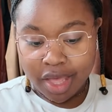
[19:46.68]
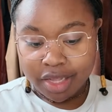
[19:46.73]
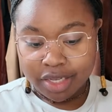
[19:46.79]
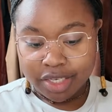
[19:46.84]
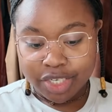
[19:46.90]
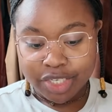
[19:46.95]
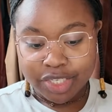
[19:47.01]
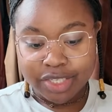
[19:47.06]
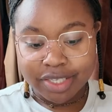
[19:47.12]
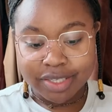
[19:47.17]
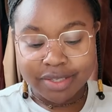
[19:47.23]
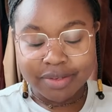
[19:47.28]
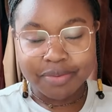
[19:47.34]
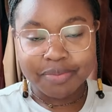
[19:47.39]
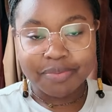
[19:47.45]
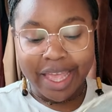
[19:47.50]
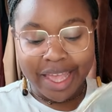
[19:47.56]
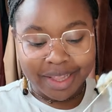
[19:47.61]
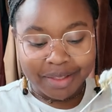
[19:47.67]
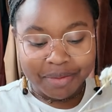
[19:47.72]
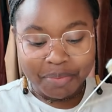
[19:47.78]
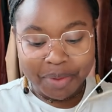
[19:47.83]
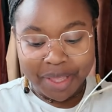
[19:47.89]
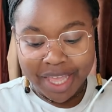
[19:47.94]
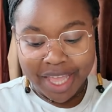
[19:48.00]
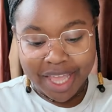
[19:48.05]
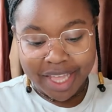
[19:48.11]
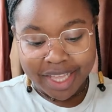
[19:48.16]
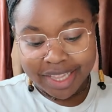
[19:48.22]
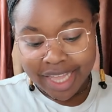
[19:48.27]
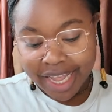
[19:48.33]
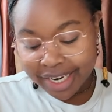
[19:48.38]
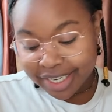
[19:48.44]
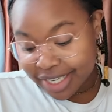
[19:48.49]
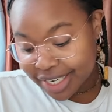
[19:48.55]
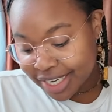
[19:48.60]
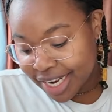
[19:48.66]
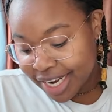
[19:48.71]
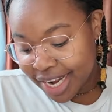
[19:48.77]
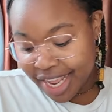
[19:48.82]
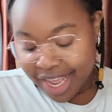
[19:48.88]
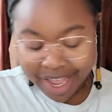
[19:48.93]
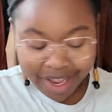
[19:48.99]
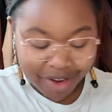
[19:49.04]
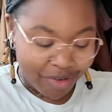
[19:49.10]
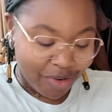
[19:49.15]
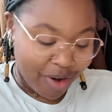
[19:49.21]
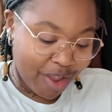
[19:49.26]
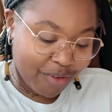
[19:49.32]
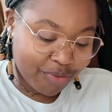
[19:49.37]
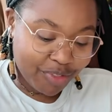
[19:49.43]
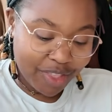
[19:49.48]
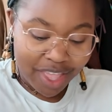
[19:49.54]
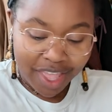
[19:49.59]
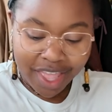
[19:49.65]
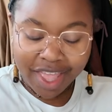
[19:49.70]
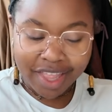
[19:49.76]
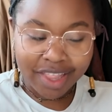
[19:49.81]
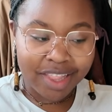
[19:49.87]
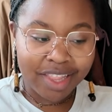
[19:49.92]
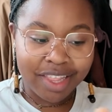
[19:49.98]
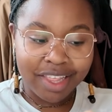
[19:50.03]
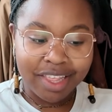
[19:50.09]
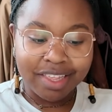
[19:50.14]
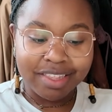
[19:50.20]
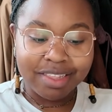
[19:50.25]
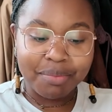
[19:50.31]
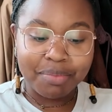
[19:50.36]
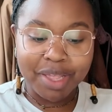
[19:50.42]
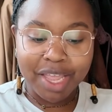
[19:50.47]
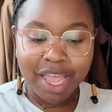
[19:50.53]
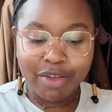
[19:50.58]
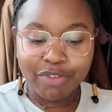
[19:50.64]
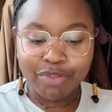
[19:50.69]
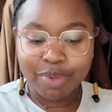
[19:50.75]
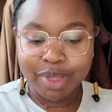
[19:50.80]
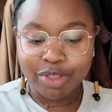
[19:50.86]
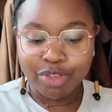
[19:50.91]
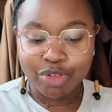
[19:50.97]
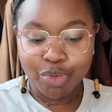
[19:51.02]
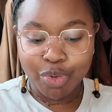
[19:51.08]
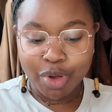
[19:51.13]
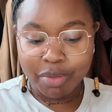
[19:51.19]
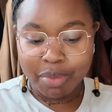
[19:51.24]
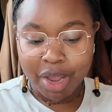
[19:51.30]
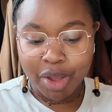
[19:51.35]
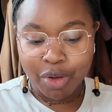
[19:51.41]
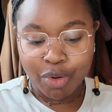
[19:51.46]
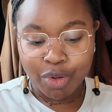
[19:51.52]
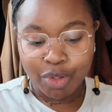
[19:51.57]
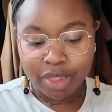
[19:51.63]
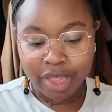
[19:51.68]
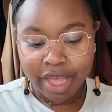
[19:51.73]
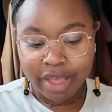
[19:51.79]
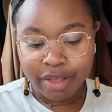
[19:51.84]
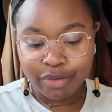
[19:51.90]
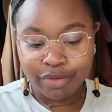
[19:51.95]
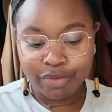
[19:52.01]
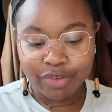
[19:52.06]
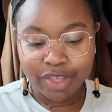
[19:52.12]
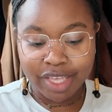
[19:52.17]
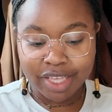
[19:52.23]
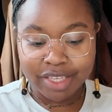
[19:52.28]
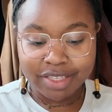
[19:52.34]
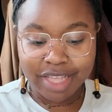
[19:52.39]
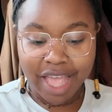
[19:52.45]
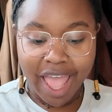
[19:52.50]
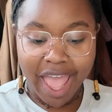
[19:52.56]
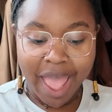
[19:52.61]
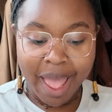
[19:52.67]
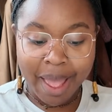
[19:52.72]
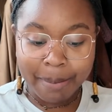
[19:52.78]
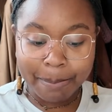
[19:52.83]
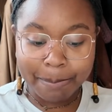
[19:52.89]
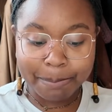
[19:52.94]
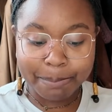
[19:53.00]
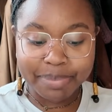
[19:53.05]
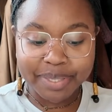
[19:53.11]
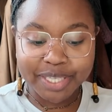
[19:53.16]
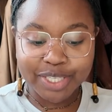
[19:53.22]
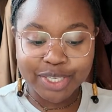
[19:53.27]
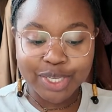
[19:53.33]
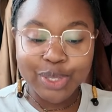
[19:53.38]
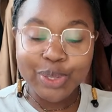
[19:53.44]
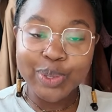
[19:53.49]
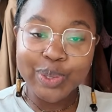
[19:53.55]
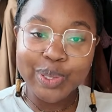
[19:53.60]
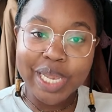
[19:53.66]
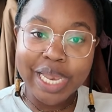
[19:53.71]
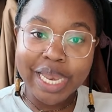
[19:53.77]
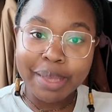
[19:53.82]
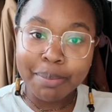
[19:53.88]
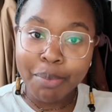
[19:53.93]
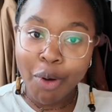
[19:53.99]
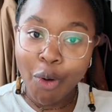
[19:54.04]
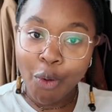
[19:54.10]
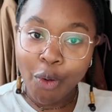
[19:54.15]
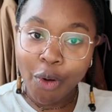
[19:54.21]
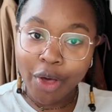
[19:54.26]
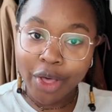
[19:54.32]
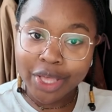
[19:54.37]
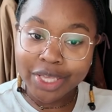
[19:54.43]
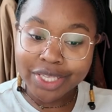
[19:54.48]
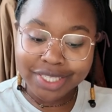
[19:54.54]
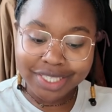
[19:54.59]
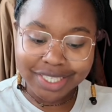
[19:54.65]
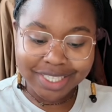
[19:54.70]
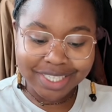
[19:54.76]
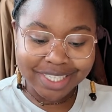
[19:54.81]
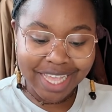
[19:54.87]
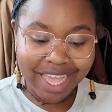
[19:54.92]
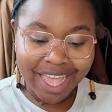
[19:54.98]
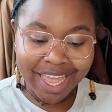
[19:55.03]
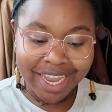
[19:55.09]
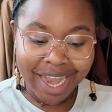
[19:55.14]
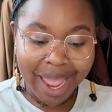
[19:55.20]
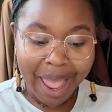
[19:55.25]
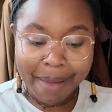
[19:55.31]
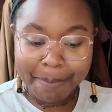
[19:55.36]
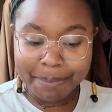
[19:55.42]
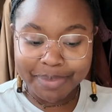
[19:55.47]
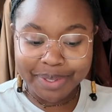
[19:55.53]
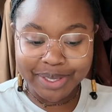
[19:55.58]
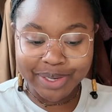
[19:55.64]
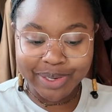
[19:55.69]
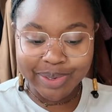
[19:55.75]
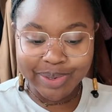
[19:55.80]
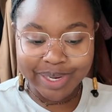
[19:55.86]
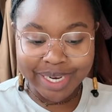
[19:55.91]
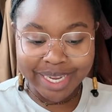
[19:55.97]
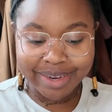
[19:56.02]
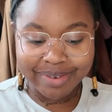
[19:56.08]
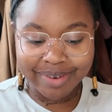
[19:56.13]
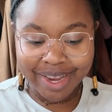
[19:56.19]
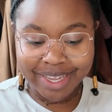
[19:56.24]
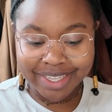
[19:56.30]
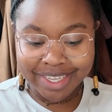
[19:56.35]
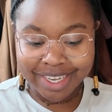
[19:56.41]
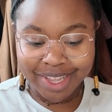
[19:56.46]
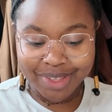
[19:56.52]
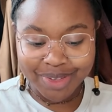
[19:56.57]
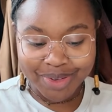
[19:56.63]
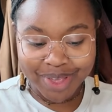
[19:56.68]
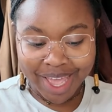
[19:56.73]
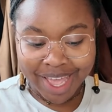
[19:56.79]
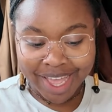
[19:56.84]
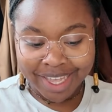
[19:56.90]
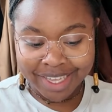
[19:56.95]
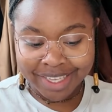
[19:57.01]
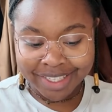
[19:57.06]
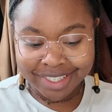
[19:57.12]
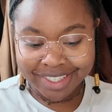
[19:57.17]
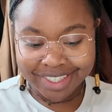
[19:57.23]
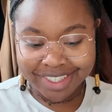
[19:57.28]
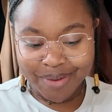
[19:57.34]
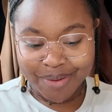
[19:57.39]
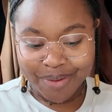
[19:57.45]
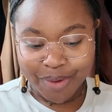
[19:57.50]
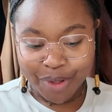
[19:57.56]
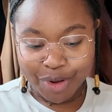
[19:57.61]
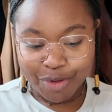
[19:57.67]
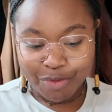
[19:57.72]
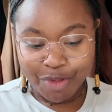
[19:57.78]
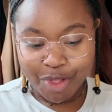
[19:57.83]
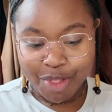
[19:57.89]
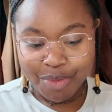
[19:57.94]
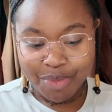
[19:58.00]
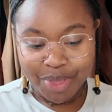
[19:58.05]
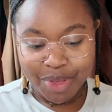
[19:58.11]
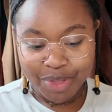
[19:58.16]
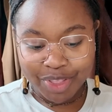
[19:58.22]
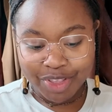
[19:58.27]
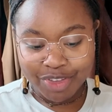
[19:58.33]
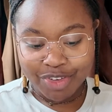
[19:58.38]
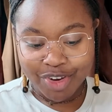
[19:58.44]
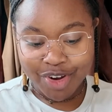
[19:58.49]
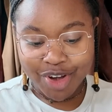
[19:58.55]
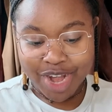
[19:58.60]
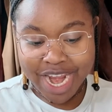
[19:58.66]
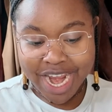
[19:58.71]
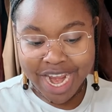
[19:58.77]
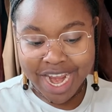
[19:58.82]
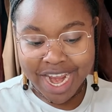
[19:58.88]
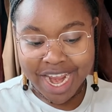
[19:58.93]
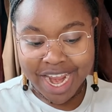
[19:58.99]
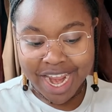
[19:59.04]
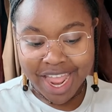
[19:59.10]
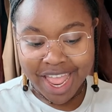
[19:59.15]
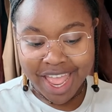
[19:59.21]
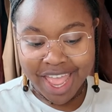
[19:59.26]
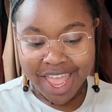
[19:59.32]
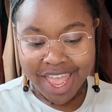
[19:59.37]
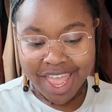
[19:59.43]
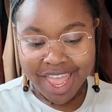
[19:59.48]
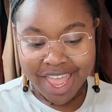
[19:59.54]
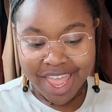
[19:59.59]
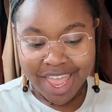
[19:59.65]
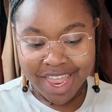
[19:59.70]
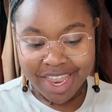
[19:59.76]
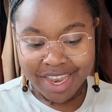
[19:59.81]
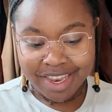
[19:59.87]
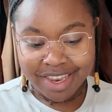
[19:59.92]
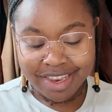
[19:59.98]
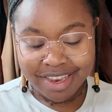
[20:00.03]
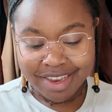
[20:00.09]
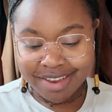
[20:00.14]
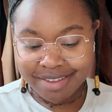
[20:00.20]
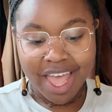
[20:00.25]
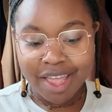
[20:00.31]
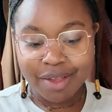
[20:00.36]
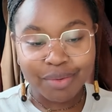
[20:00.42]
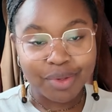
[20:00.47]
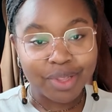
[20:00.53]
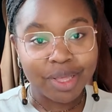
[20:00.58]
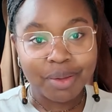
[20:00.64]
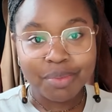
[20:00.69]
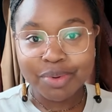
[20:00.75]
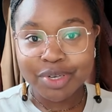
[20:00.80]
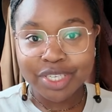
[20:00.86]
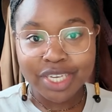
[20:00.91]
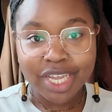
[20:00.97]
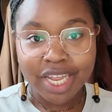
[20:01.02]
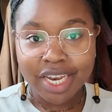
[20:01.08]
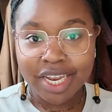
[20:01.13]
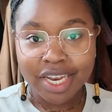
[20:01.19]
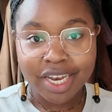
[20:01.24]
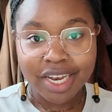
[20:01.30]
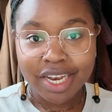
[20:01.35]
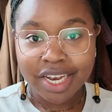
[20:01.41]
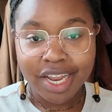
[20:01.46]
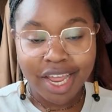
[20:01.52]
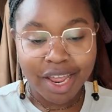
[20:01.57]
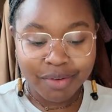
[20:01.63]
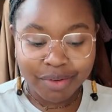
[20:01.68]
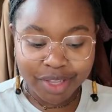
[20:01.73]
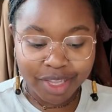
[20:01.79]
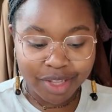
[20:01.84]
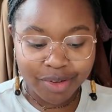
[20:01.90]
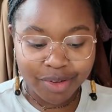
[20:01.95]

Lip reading: just it being like knitting and crafting and something I've been doing my whole life is absolutely bonkers and absolutely crazy that you guys want to follow me on this journey, and I really appreciate it. I really